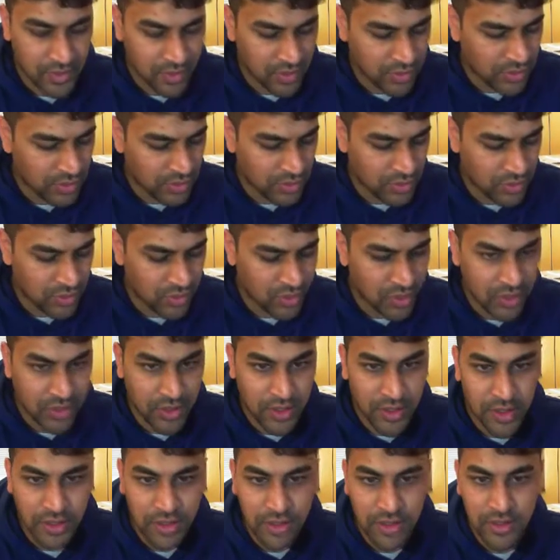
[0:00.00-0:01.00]

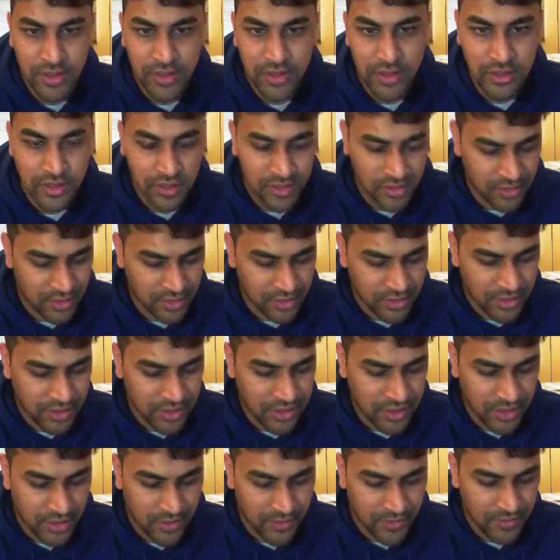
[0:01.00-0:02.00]
Ajoodha.
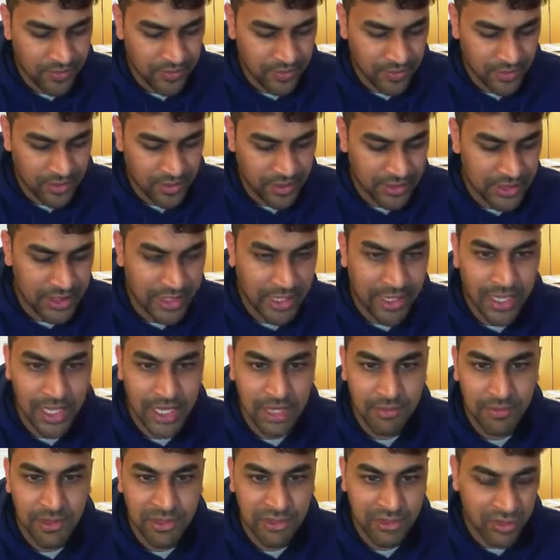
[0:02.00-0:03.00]
These are
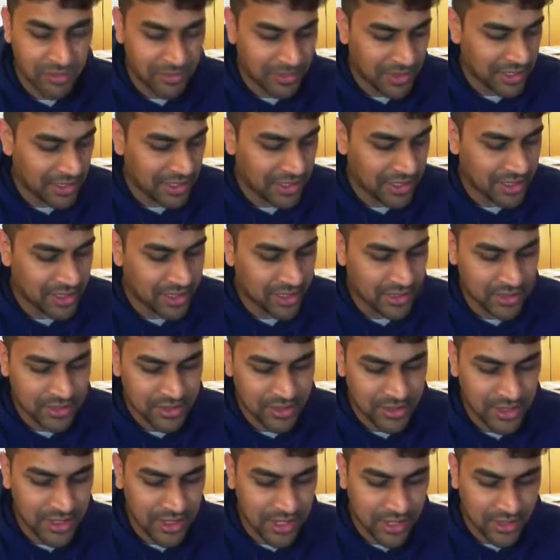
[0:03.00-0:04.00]
elements from my linked
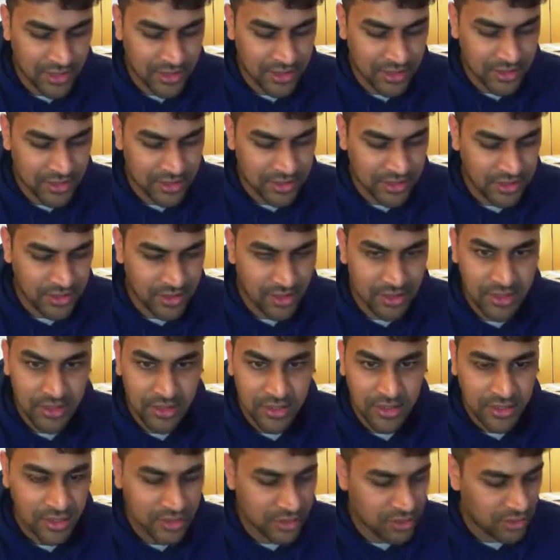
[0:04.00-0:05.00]
list: cat,
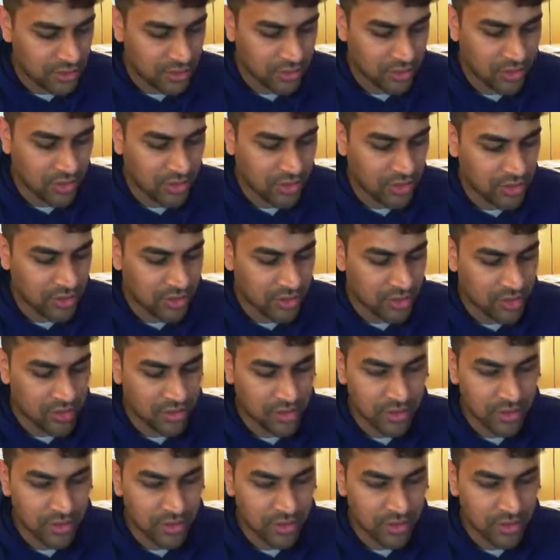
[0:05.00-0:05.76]
dog,